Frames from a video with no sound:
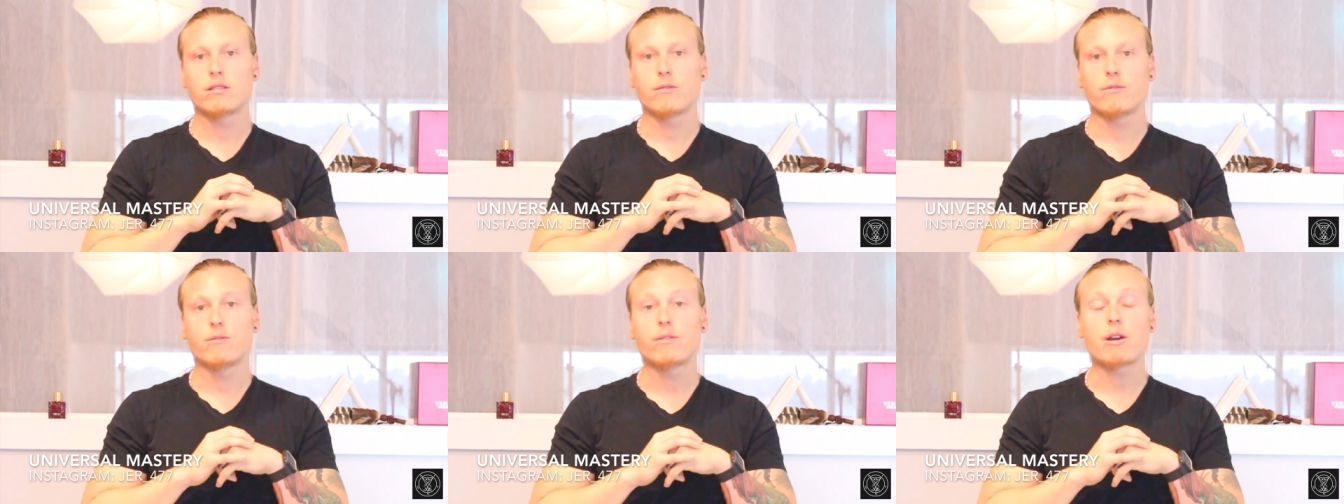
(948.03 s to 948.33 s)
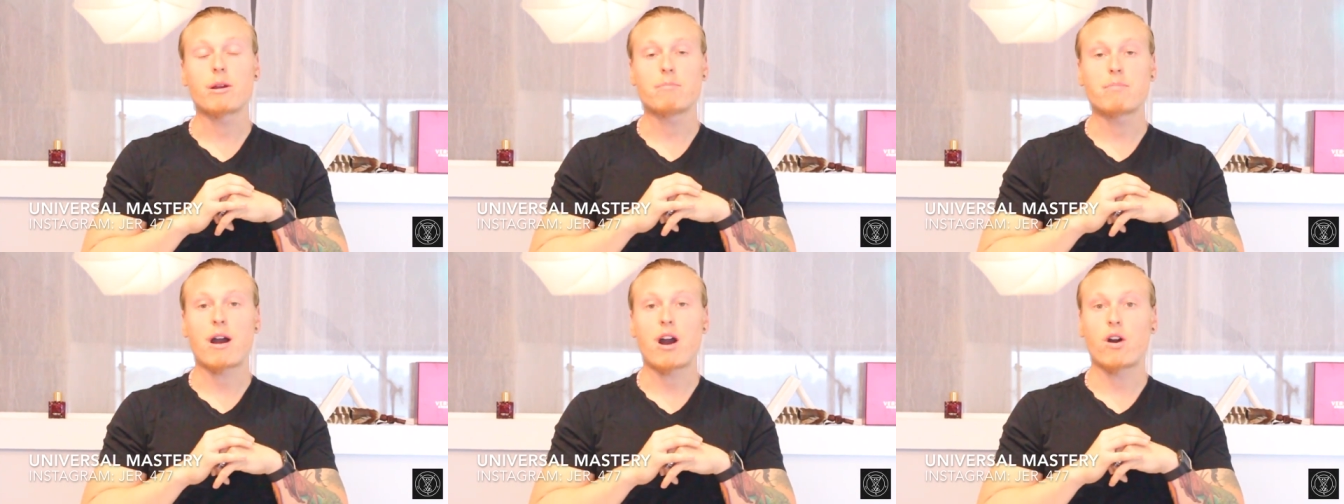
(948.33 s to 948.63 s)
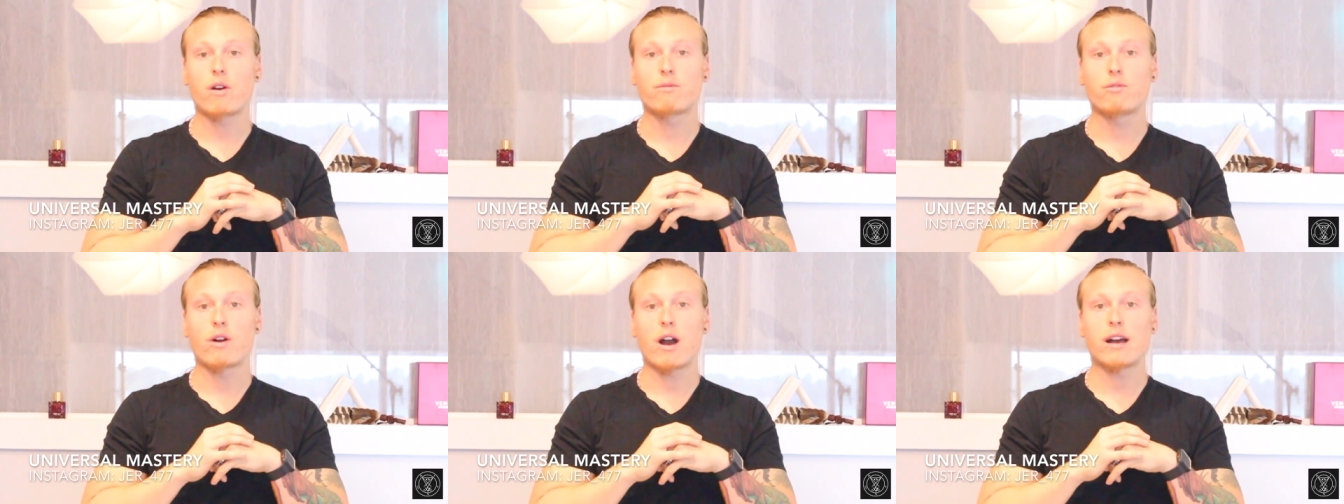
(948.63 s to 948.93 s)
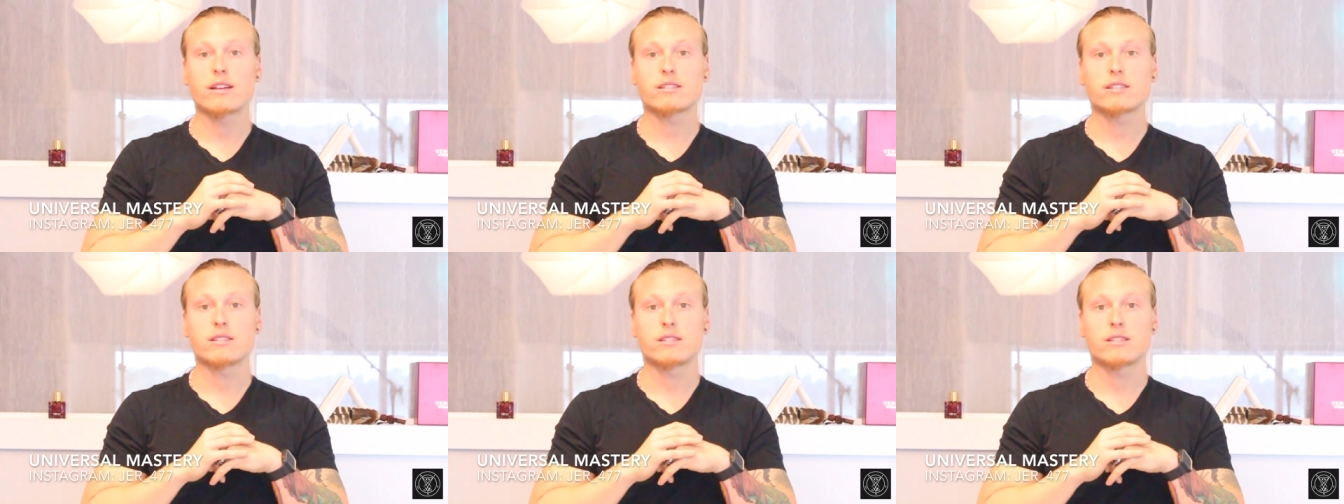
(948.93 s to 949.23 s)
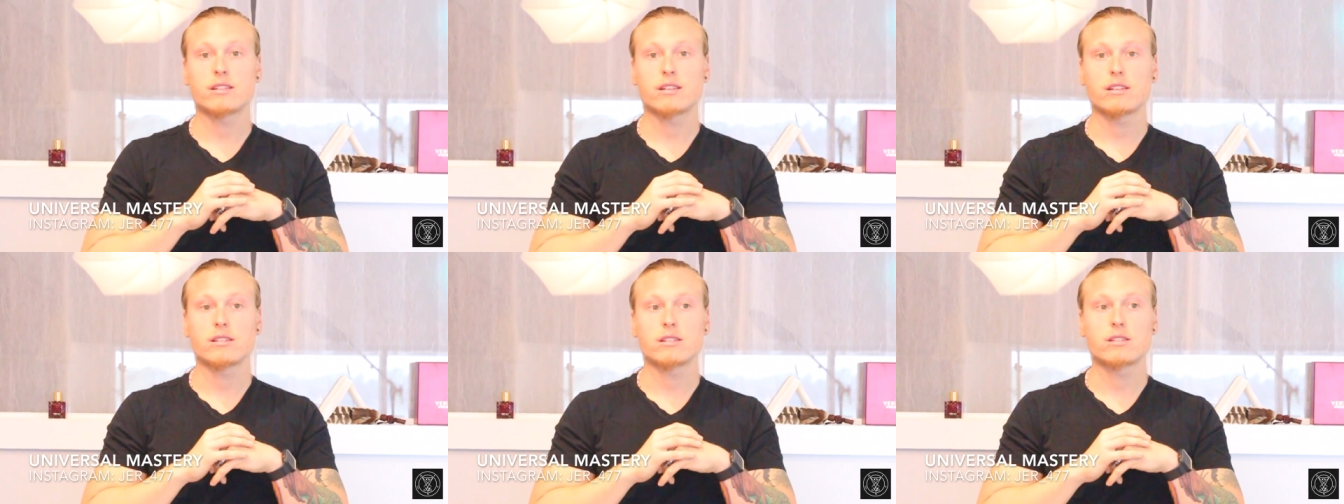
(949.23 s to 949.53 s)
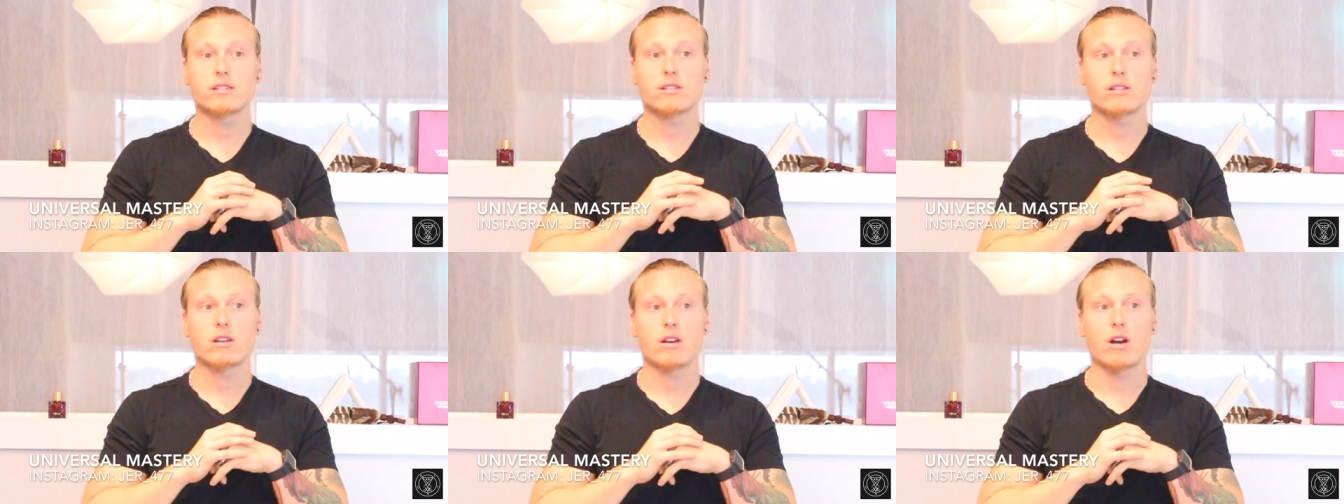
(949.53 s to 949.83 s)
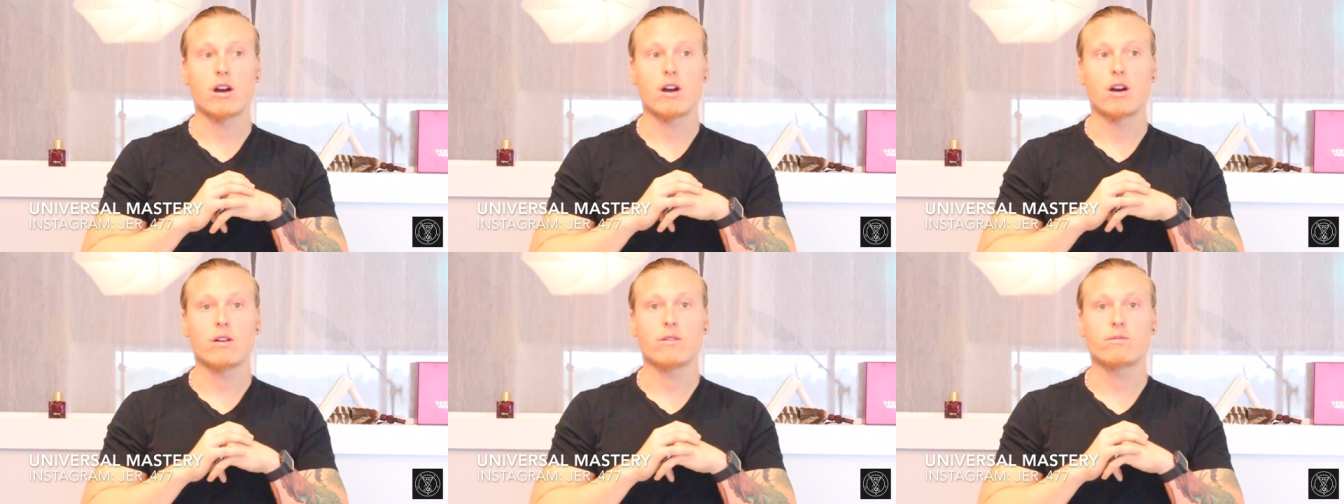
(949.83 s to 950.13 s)
very powerful essences
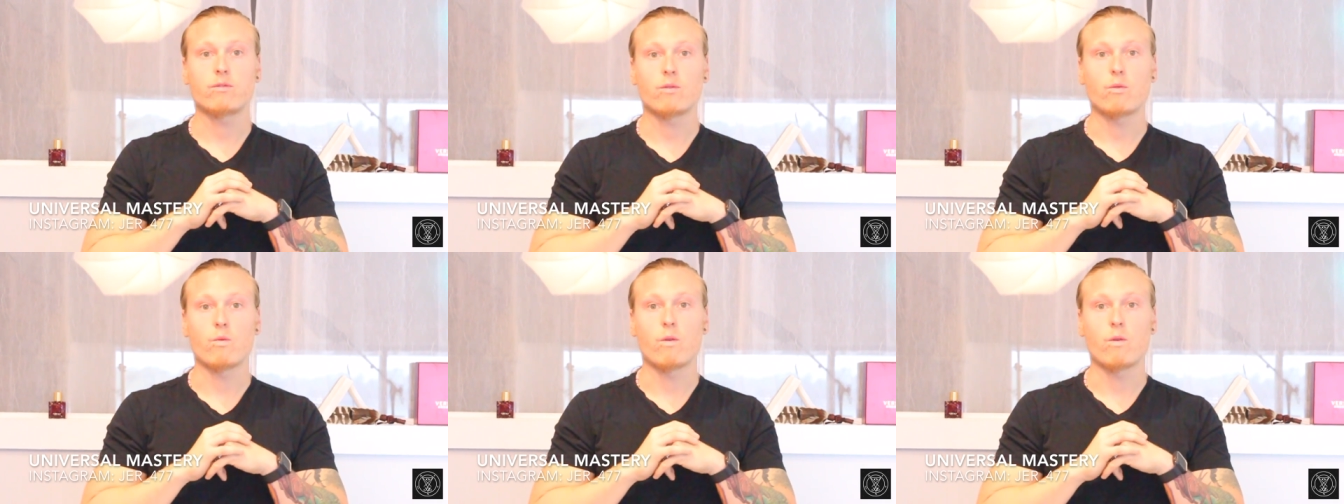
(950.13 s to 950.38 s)
of